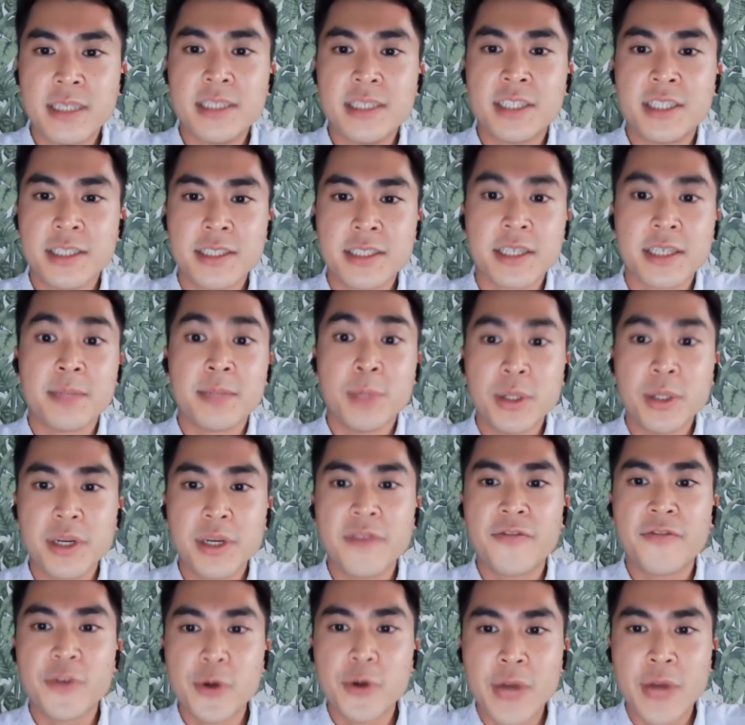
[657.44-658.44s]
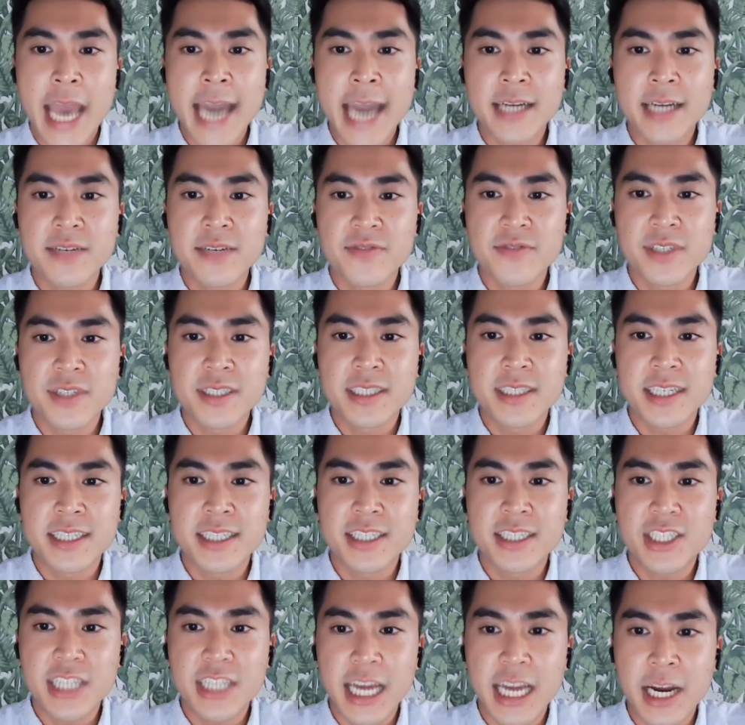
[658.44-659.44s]
community food activist and
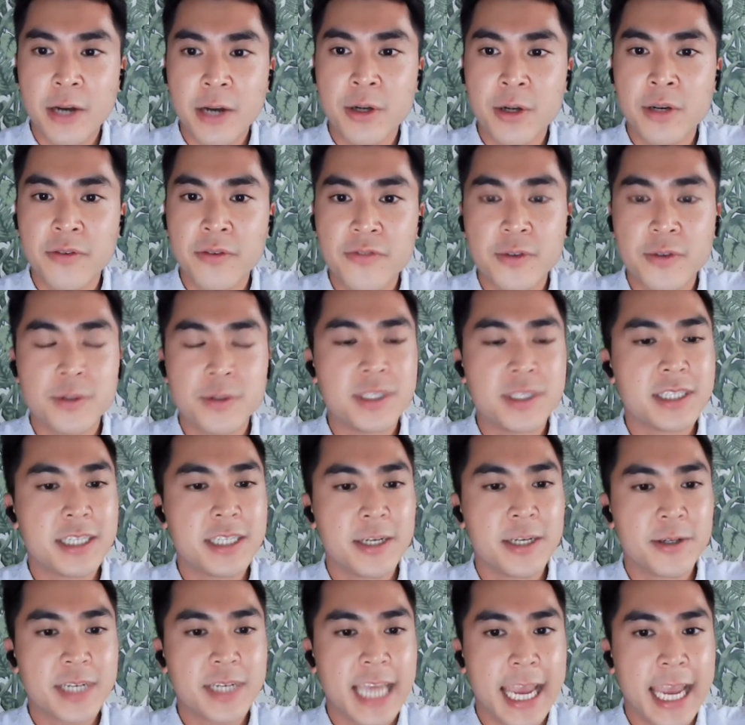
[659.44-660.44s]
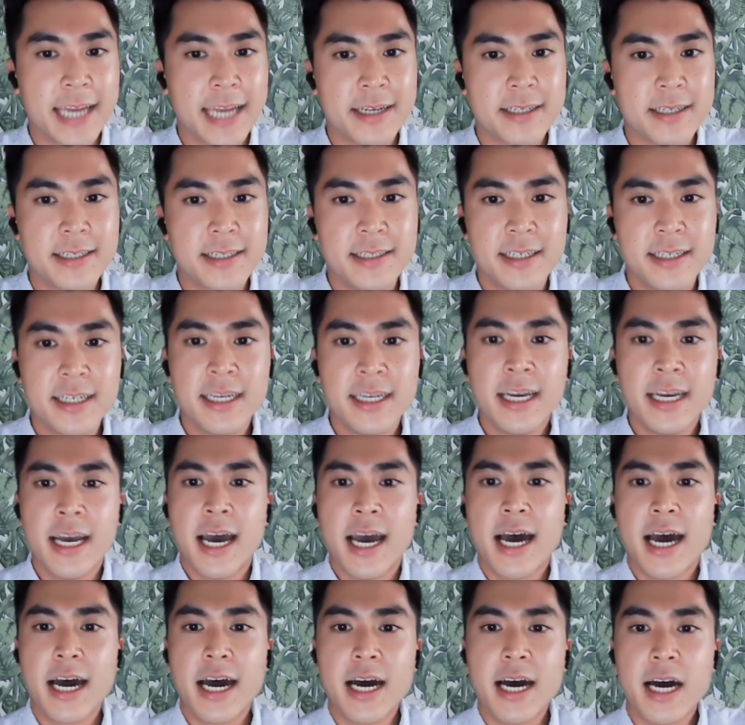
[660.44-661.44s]
chair of Food Secure Canada.
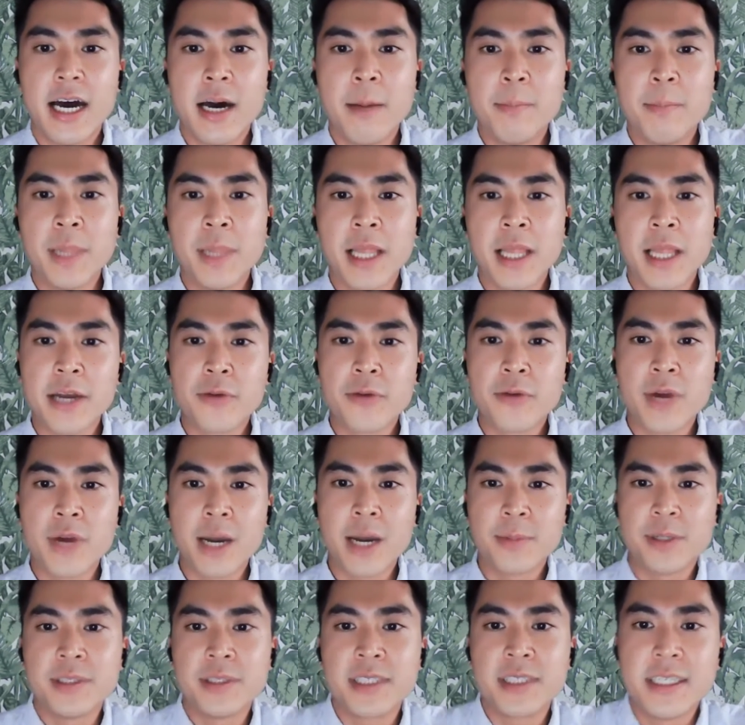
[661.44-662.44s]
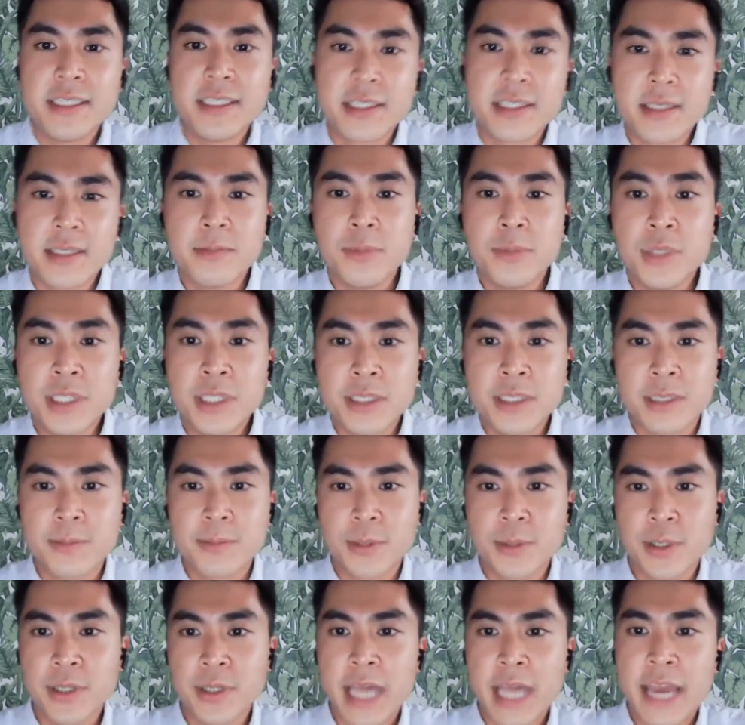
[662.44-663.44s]
Milana Roberts is a
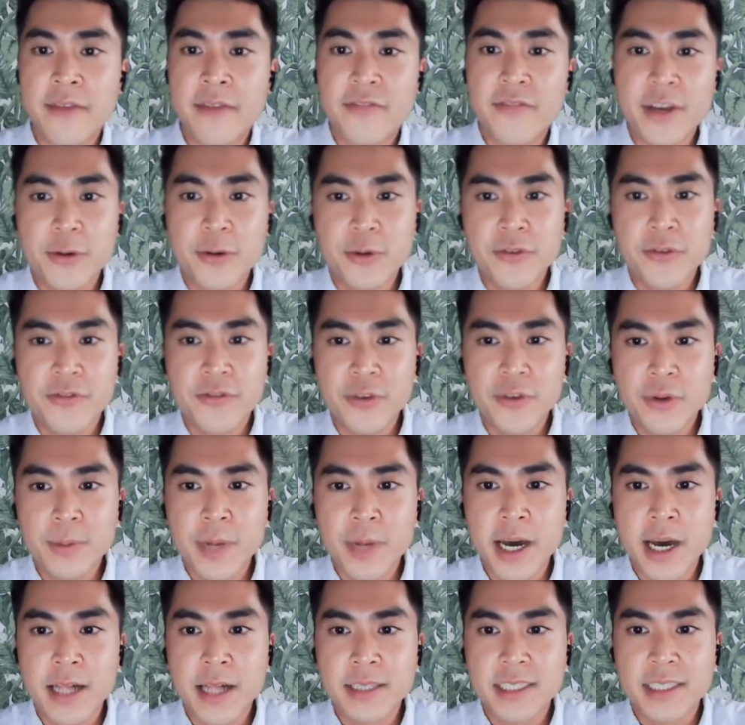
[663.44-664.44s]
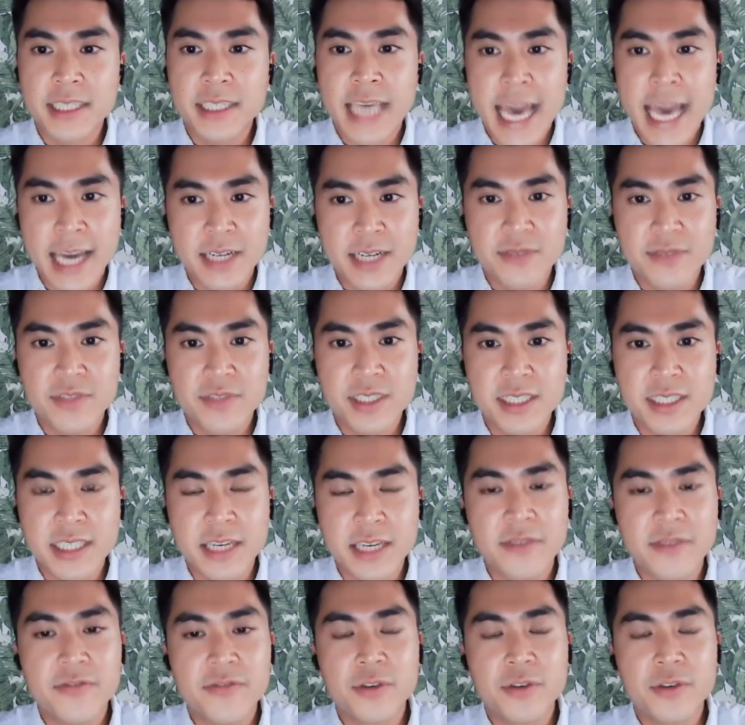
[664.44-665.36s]
municipal and federal food policy activist and food